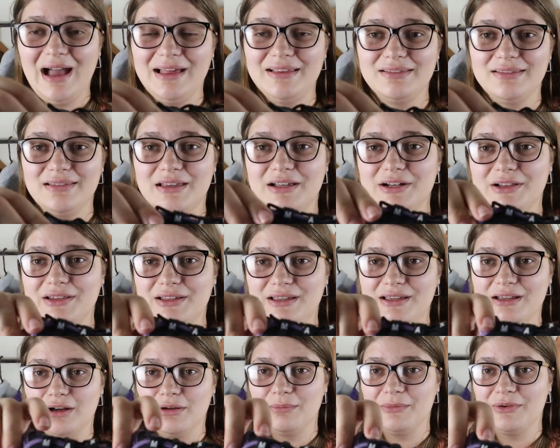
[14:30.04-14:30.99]
I
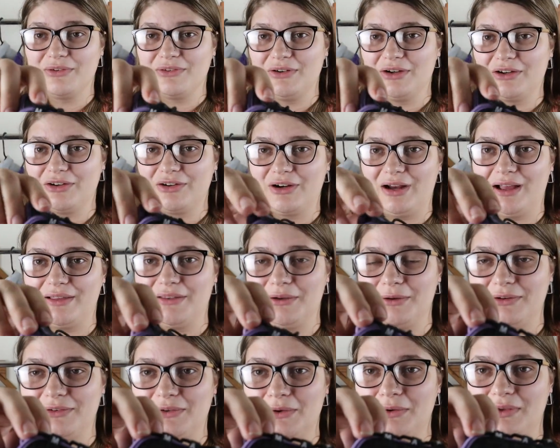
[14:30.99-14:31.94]
literally almost started crying.
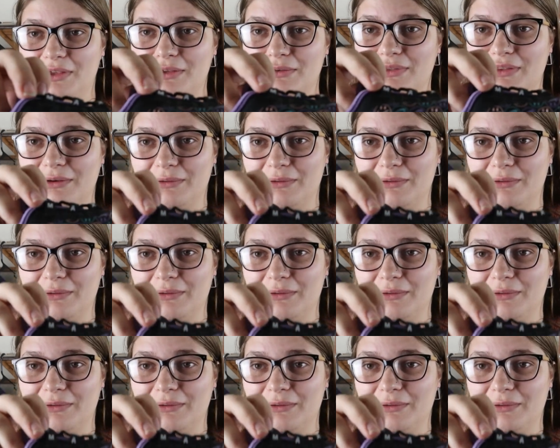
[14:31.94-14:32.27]
They were so cute.